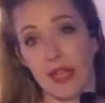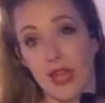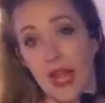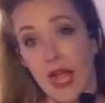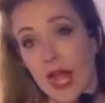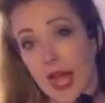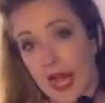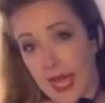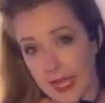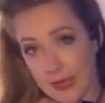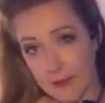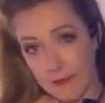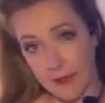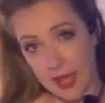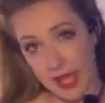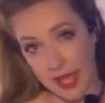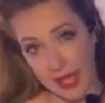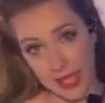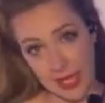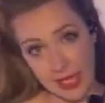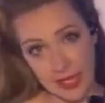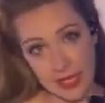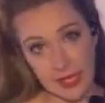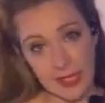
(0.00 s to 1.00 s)
that I
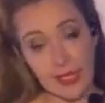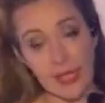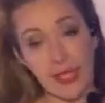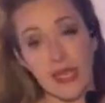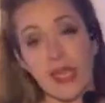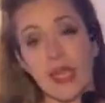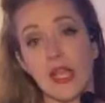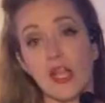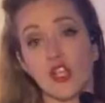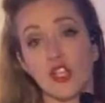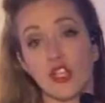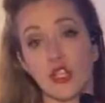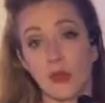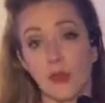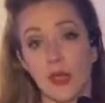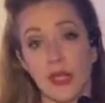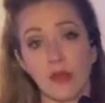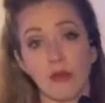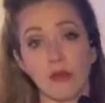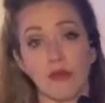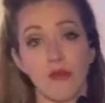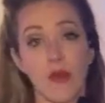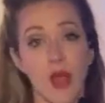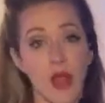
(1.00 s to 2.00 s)
made. You
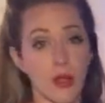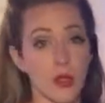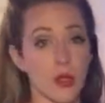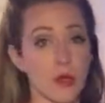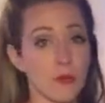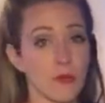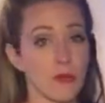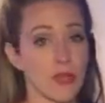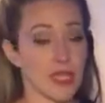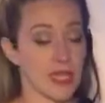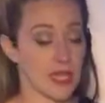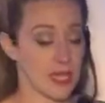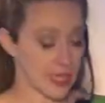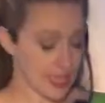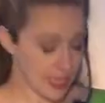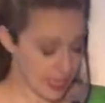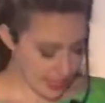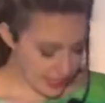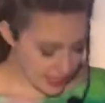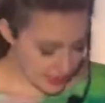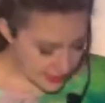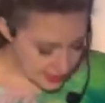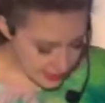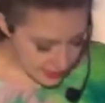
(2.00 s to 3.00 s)
can follow
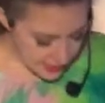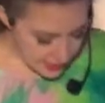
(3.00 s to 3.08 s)
me in